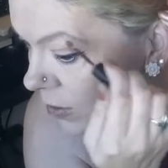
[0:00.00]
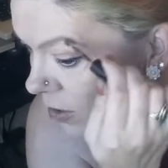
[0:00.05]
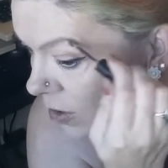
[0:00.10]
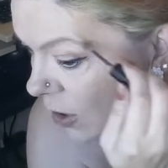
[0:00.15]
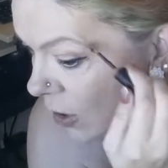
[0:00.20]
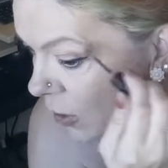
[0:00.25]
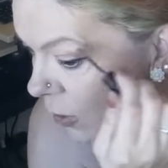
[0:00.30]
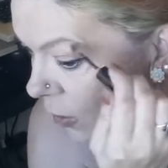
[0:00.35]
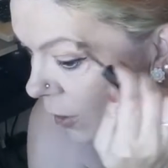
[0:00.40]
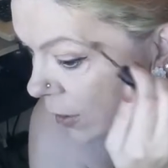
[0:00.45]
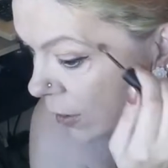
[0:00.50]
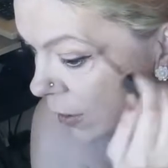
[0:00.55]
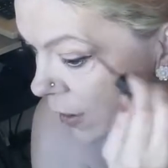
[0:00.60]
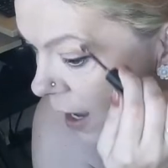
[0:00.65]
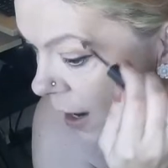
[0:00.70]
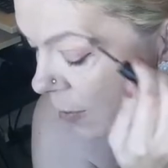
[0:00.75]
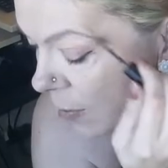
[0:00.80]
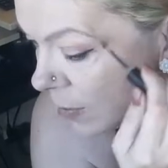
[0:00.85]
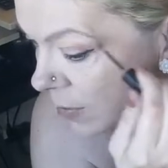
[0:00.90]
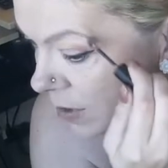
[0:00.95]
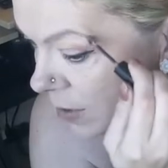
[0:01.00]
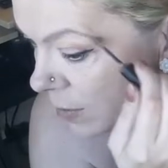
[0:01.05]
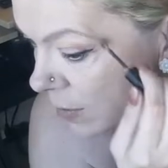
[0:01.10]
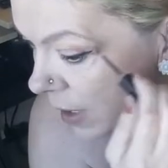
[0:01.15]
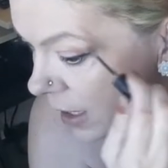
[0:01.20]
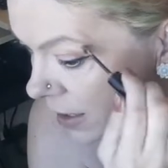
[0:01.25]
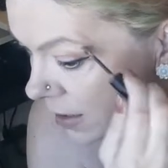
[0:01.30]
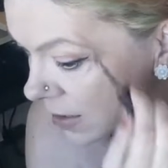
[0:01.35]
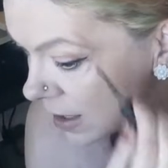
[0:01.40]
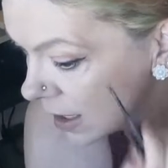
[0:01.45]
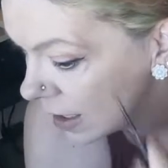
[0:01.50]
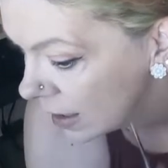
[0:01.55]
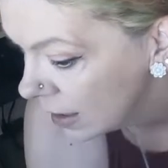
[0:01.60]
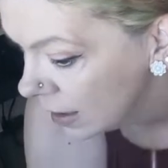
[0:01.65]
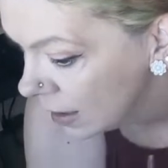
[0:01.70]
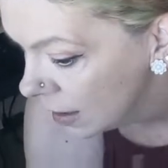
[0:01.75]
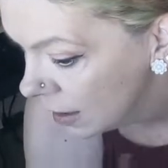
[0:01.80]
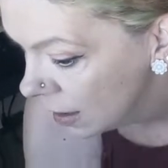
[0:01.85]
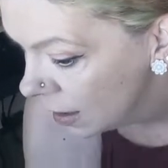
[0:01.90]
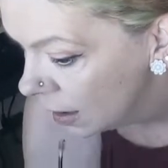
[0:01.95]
So that was amazing.